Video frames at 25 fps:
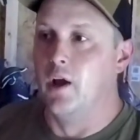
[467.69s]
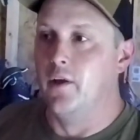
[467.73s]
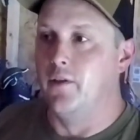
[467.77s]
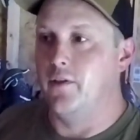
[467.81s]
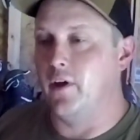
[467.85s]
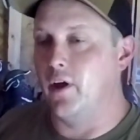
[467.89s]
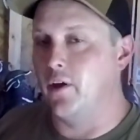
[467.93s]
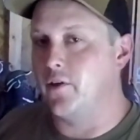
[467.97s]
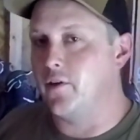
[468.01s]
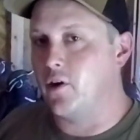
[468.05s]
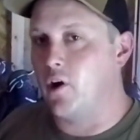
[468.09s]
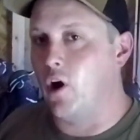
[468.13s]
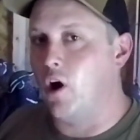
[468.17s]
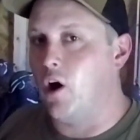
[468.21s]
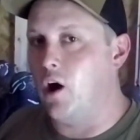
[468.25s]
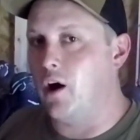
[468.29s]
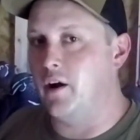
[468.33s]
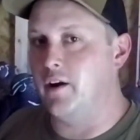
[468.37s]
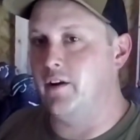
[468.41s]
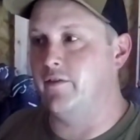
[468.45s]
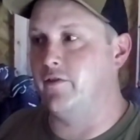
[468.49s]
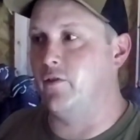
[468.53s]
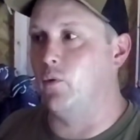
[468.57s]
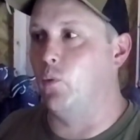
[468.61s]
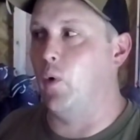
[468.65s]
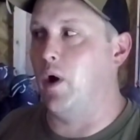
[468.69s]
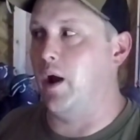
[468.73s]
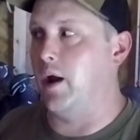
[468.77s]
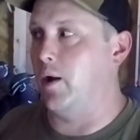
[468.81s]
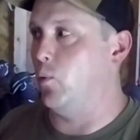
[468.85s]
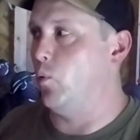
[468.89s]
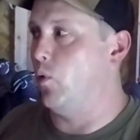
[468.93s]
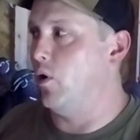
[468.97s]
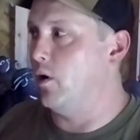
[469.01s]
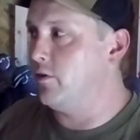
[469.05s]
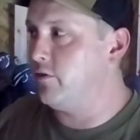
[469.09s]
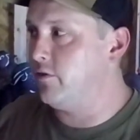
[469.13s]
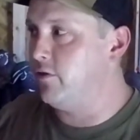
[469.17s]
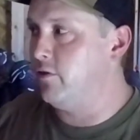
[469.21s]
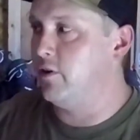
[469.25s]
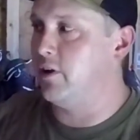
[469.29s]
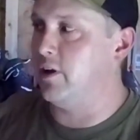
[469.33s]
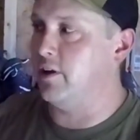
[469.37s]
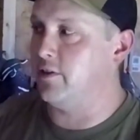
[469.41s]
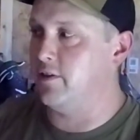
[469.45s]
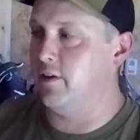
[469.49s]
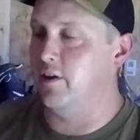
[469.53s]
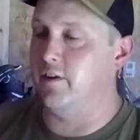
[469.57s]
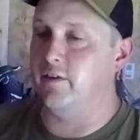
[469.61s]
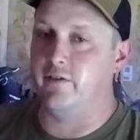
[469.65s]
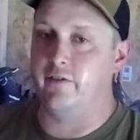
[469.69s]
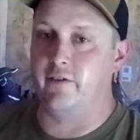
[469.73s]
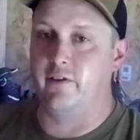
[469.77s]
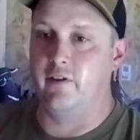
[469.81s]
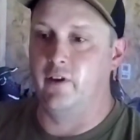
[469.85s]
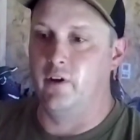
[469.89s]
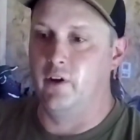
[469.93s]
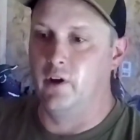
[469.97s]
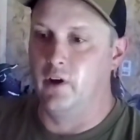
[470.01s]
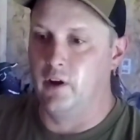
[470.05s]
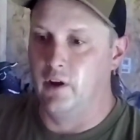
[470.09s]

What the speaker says: The other con is the weight. Once you get this